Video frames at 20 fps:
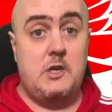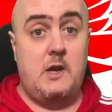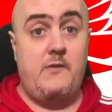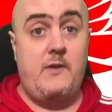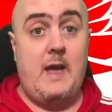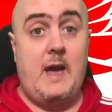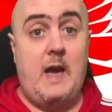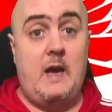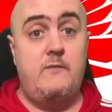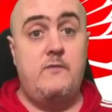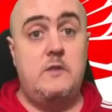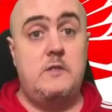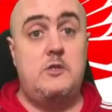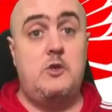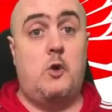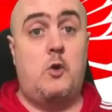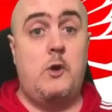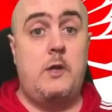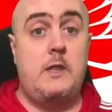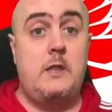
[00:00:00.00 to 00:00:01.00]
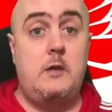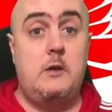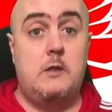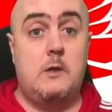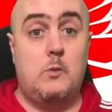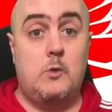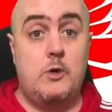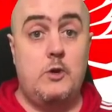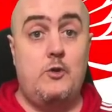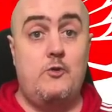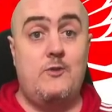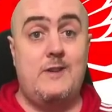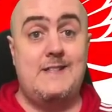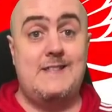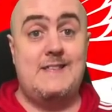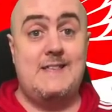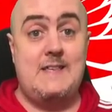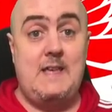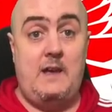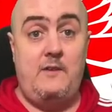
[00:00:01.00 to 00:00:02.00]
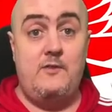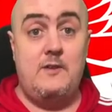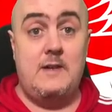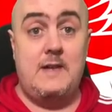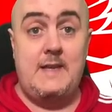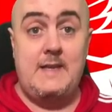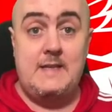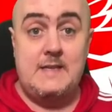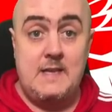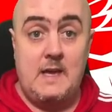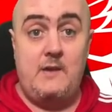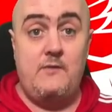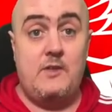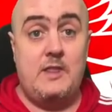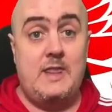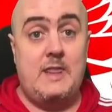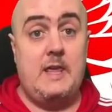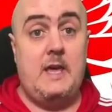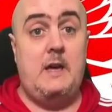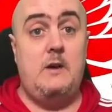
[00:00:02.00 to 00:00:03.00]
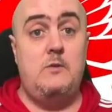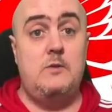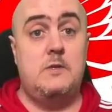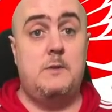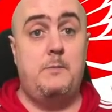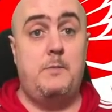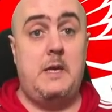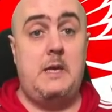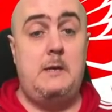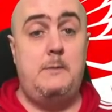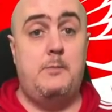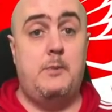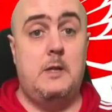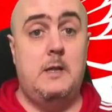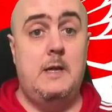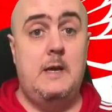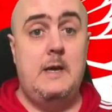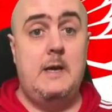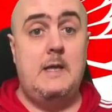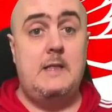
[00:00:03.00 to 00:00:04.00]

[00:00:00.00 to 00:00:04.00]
If you haven't joined the other 177,000 people